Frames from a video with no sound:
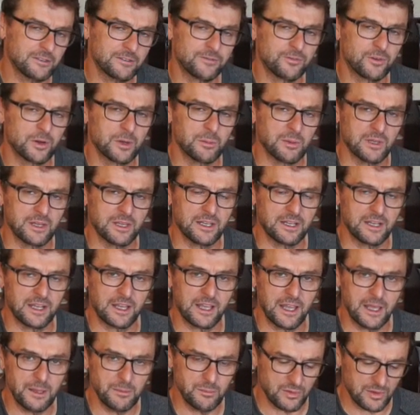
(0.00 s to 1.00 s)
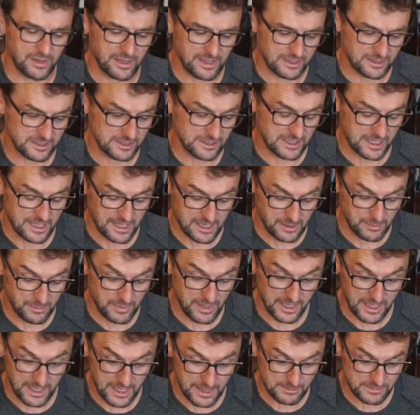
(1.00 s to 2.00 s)
of formulate a game plan as to how
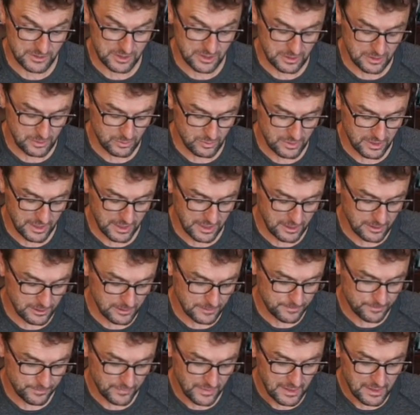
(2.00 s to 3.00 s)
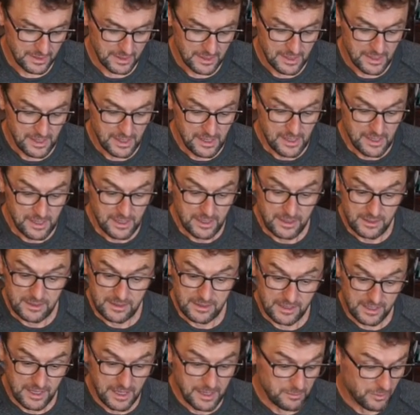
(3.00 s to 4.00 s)
my game's going to work out.
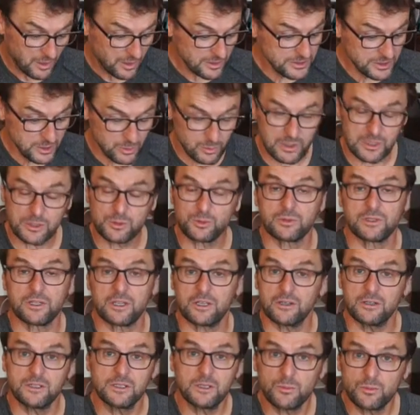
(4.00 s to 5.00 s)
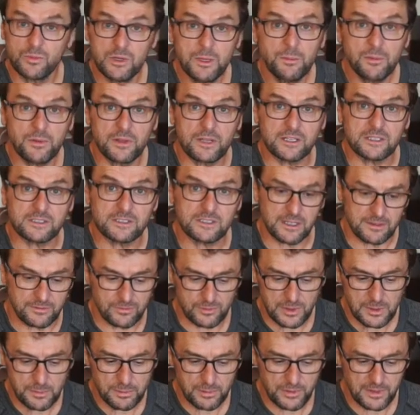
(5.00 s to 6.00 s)
The game also works really good in replays. I've
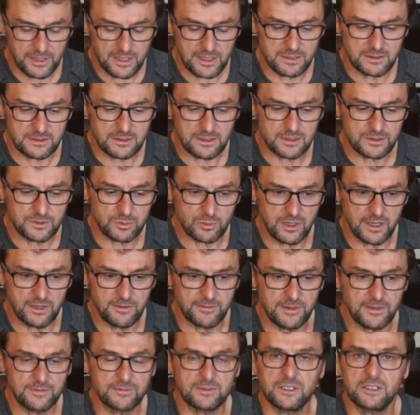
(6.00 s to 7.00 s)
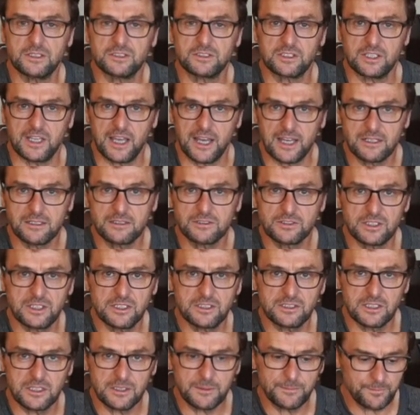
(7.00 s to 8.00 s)
replayed the 2015 Seattle
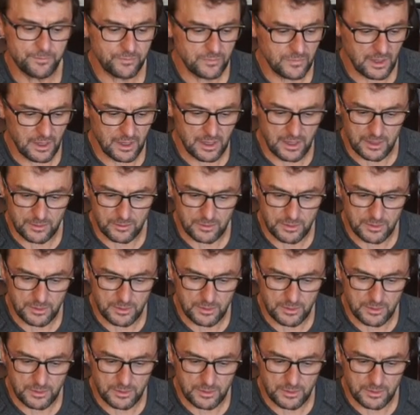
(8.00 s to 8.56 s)
season. I